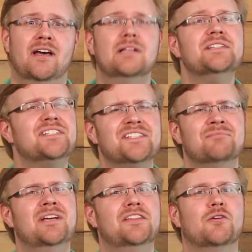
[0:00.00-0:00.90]
Now, this doesn't
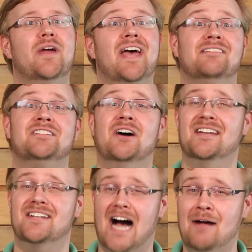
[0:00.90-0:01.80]
mean that we have to
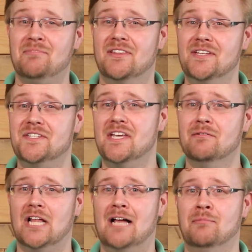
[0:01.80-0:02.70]
adopt these
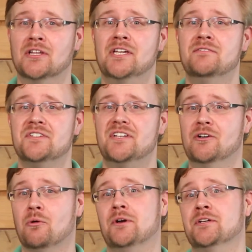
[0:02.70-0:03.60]
evil eye beliefs in
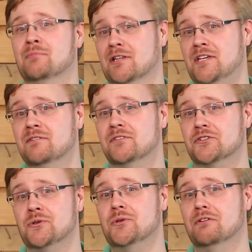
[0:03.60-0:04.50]
order to believe the
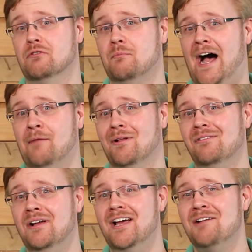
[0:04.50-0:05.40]
truth of the Bible,
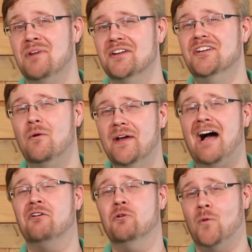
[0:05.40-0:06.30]
but knowing
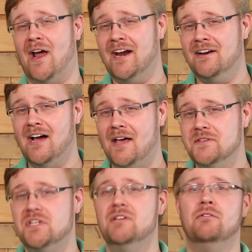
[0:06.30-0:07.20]
how to
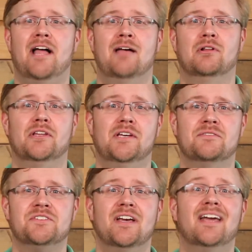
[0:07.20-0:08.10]
recognize evil eye
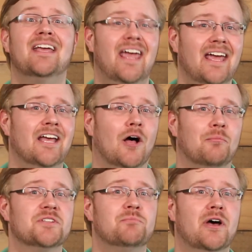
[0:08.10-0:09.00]
beliefs can help
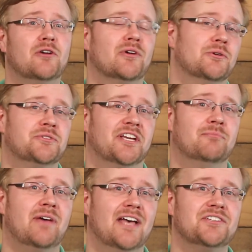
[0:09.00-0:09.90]
us better understand
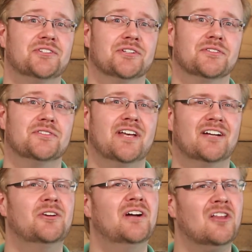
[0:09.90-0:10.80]
passages that
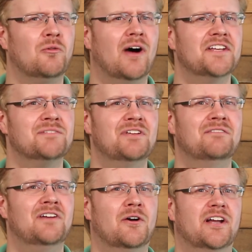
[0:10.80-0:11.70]
could otherwise be
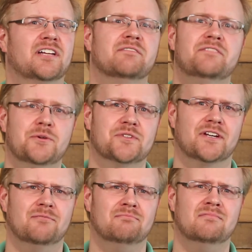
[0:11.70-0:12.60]
very confusing.
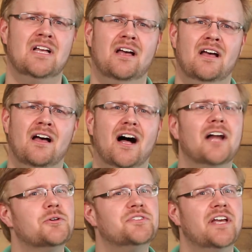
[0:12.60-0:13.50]

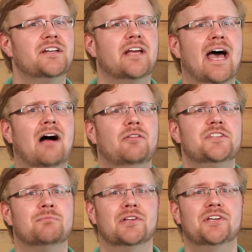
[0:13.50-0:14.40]
Understanding how
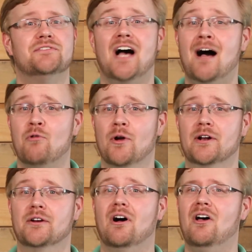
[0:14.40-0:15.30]
these beliefs
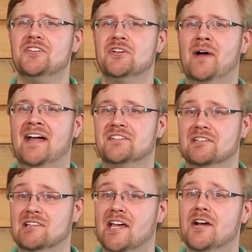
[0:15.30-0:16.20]
operated also adds a
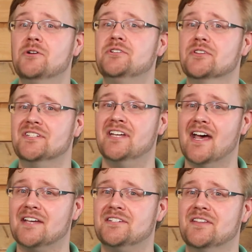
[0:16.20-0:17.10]
layer to the
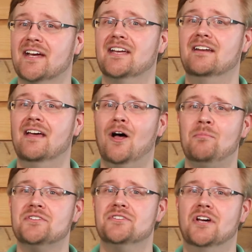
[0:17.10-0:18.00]
text that can help
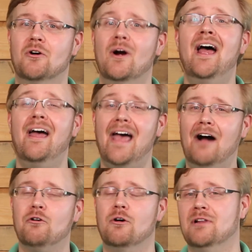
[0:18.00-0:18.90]
us know how
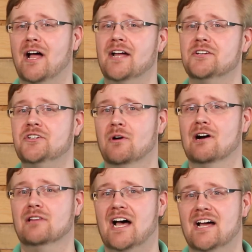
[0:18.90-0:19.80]
to apply it to our
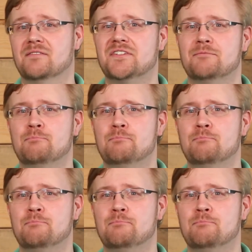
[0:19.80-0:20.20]
lives.